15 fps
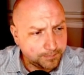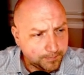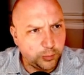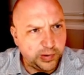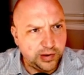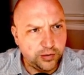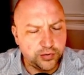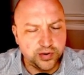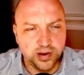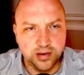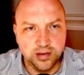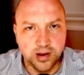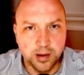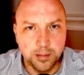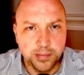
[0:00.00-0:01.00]
Here we use
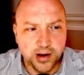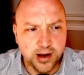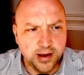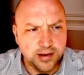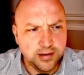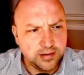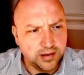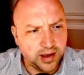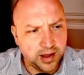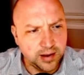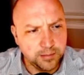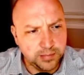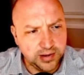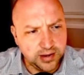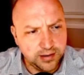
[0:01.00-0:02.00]
NumPy,
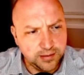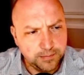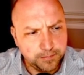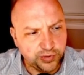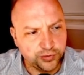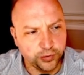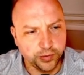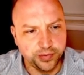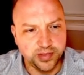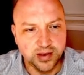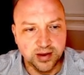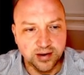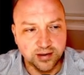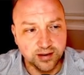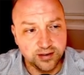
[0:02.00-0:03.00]
NP, to sort the
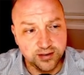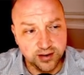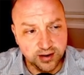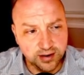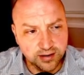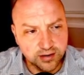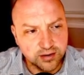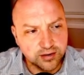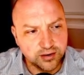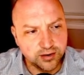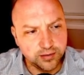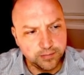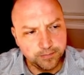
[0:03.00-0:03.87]
indices.